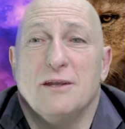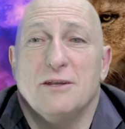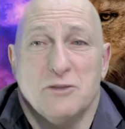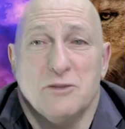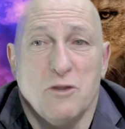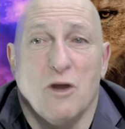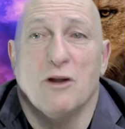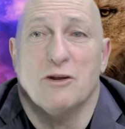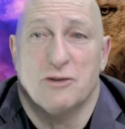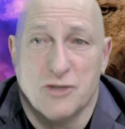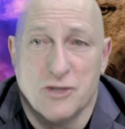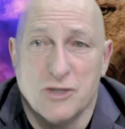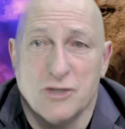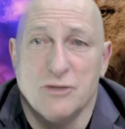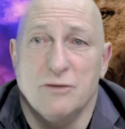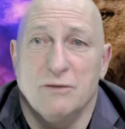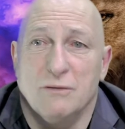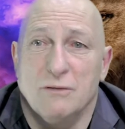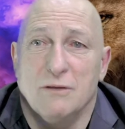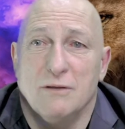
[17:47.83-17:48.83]
not
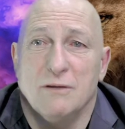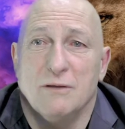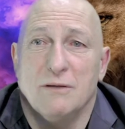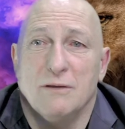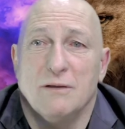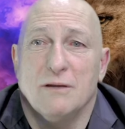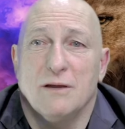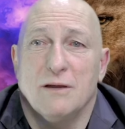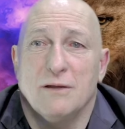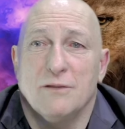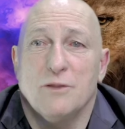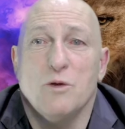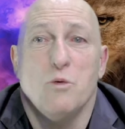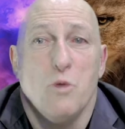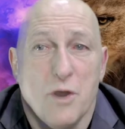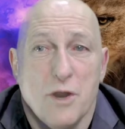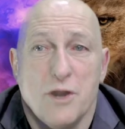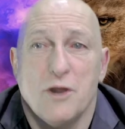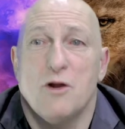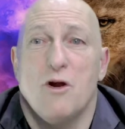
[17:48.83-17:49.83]
true. The
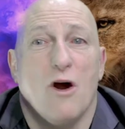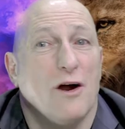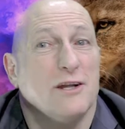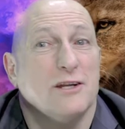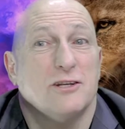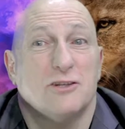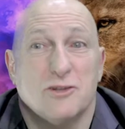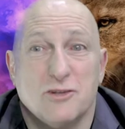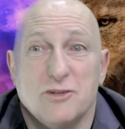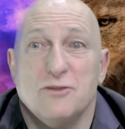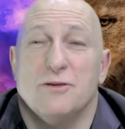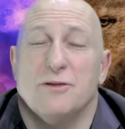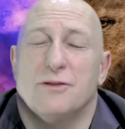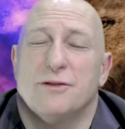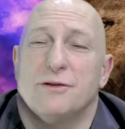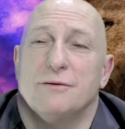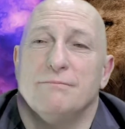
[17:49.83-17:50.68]
Word of God is truth.